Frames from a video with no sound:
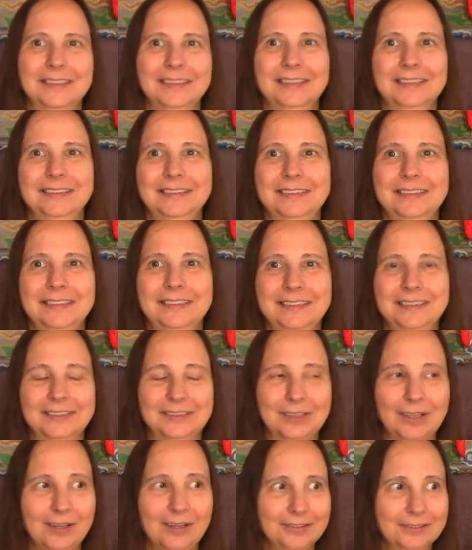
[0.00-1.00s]
to this
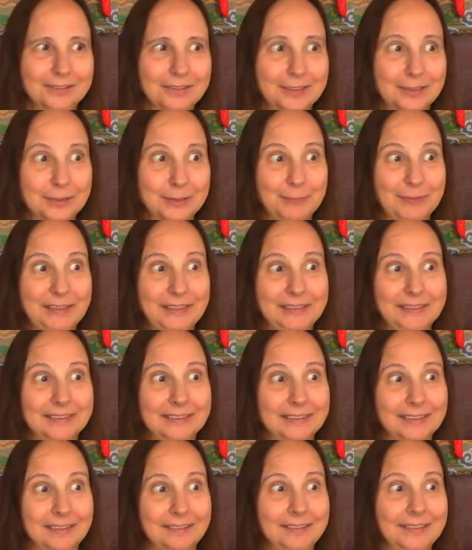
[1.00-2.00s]
tolerance
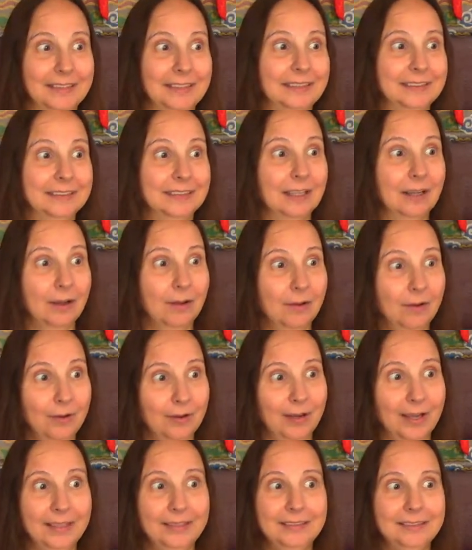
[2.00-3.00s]
piece, I realized that, oh,
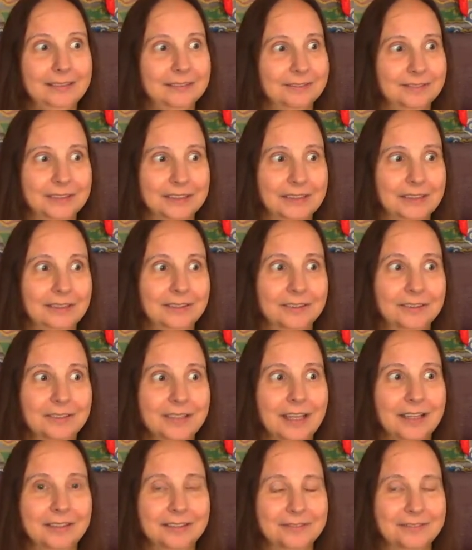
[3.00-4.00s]
I didn't really learn
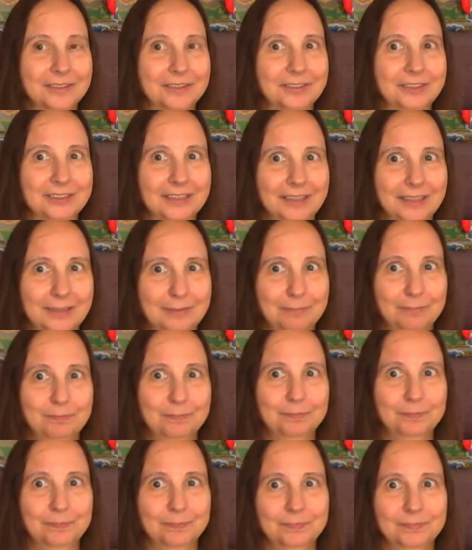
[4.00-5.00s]
that the first time.
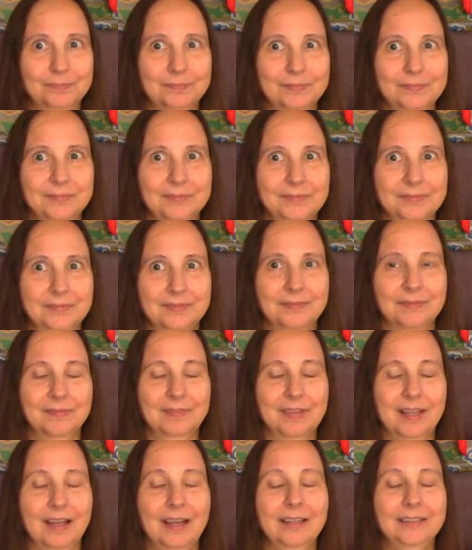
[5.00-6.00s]

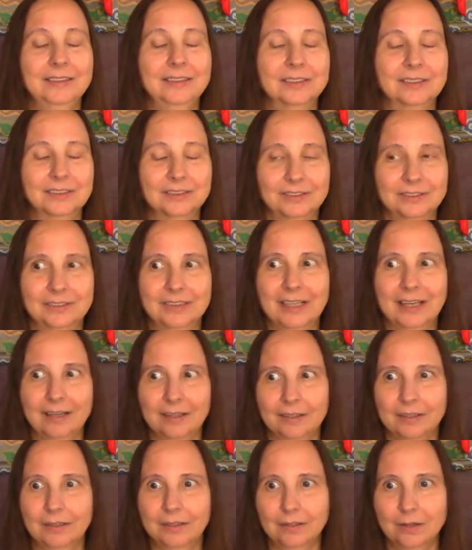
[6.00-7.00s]
I just learned how
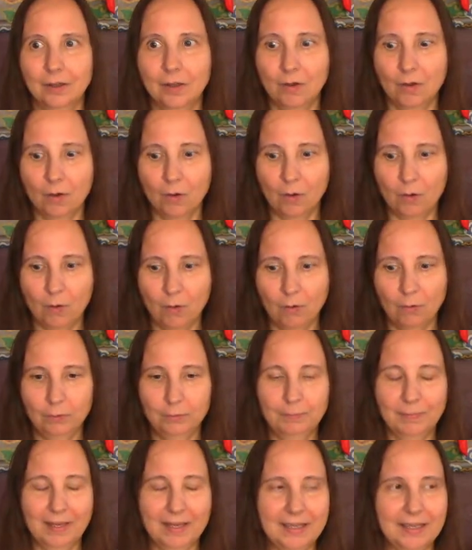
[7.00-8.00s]
to
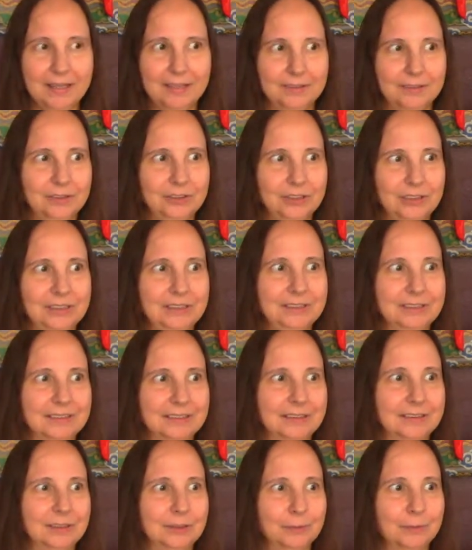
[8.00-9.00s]
hold my energy in
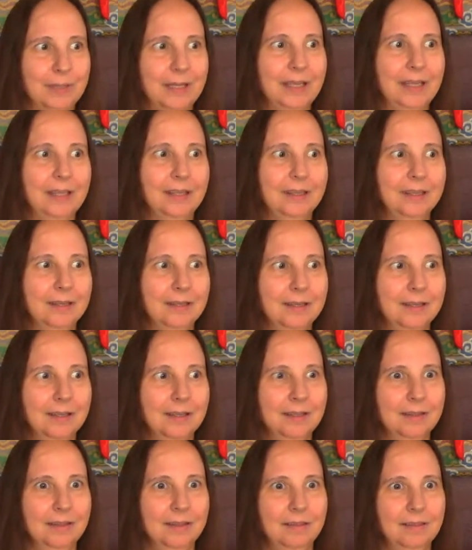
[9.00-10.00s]
such a way
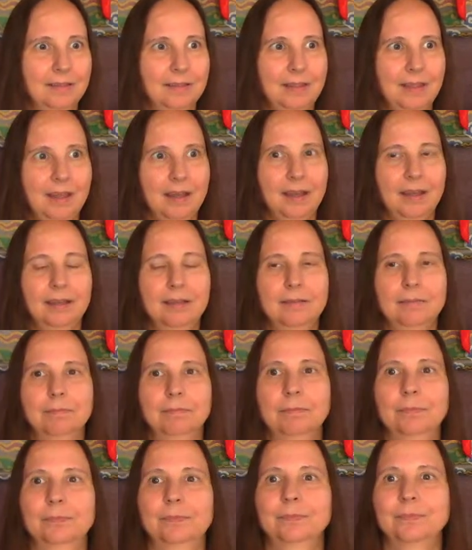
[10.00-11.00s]
that
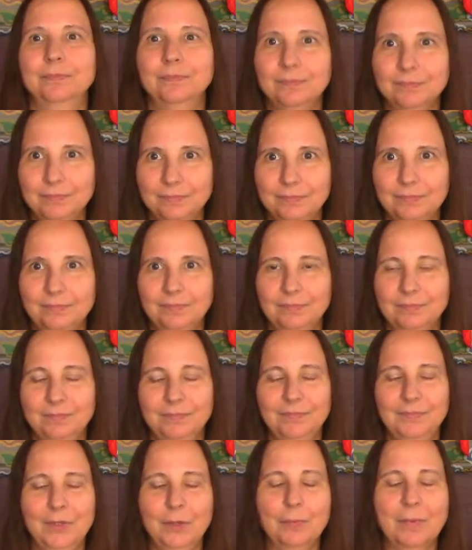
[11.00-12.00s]

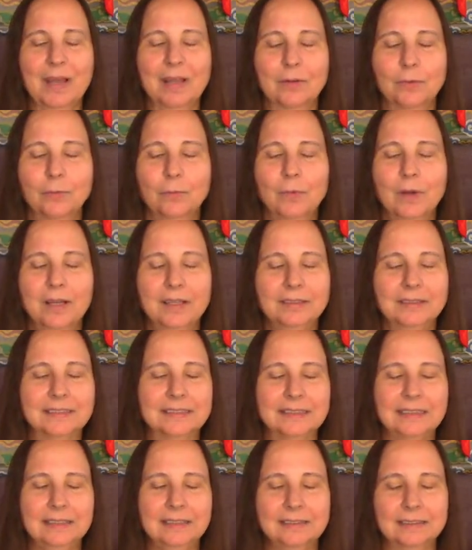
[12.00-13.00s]
no matter what
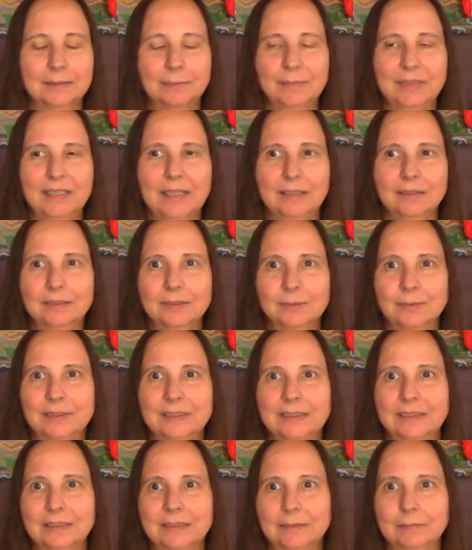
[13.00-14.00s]
state somebody else
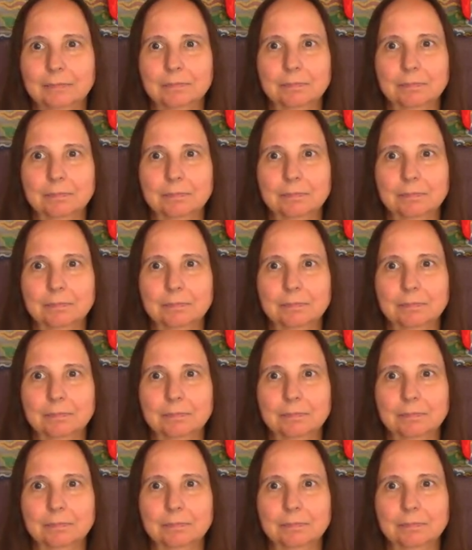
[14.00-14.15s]
was in,